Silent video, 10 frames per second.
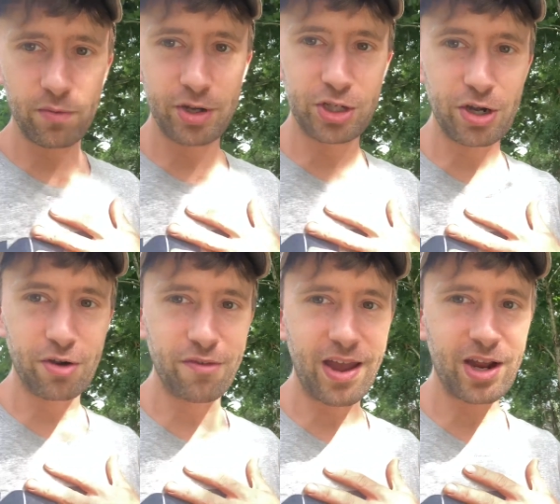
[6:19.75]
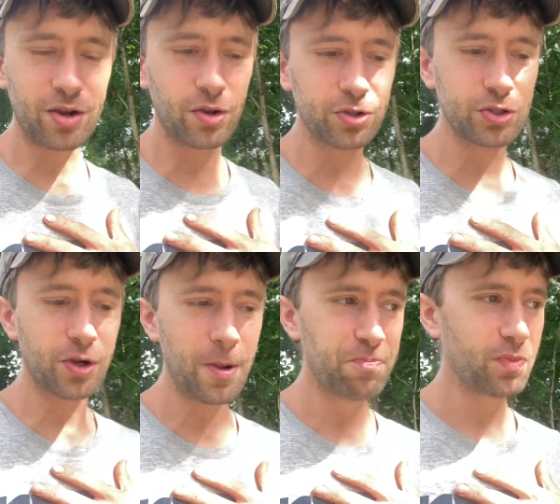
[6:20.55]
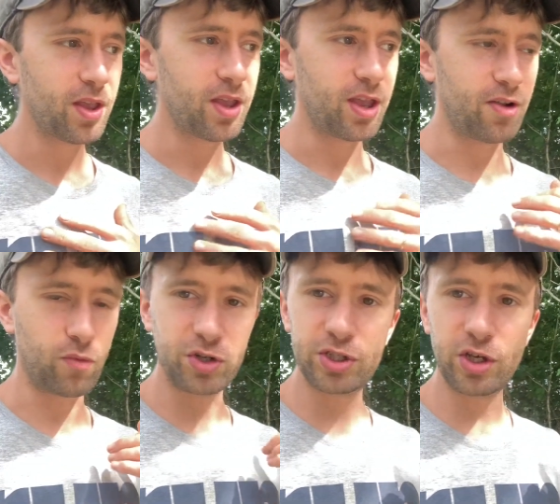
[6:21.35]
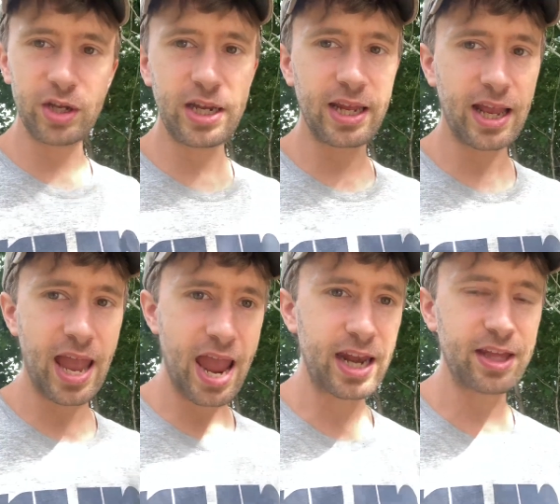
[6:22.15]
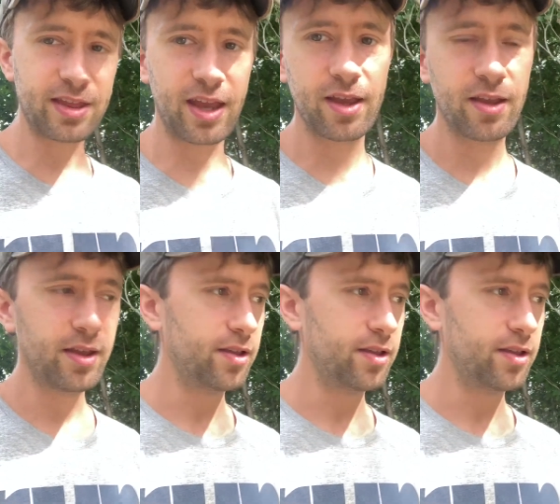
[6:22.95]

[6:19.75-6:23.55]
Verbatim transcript: regenerative agriculture if we're still eating anything